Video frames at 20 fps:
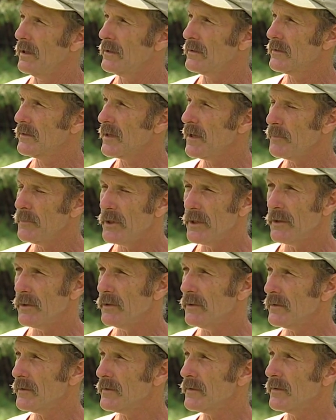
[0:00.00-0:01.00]
Some
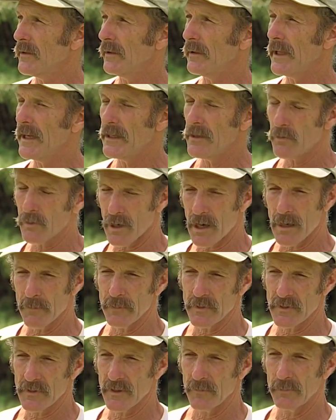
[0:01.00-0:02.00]
years the late crop
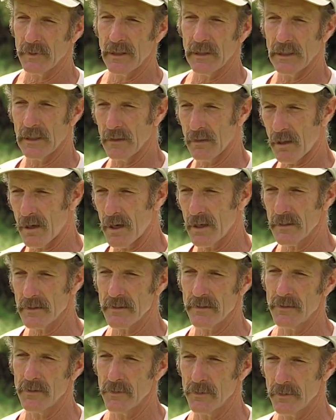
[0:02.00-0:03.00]
is completely
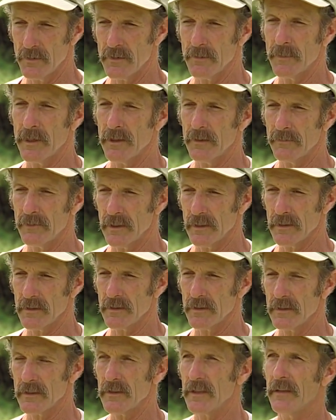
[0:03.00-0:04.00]
lost due to tomato
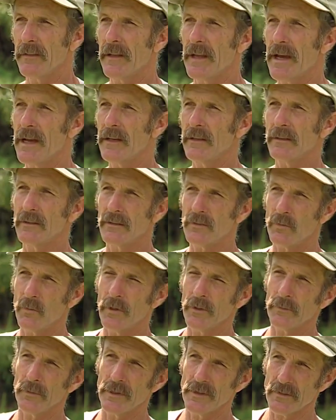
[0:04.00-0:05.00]
funguses, and that is
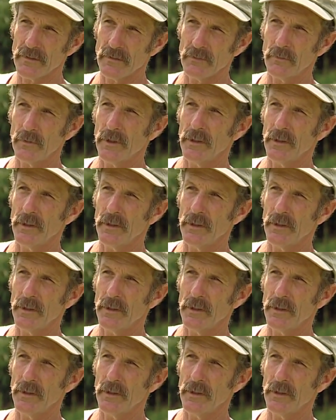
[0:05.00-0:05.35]
one reason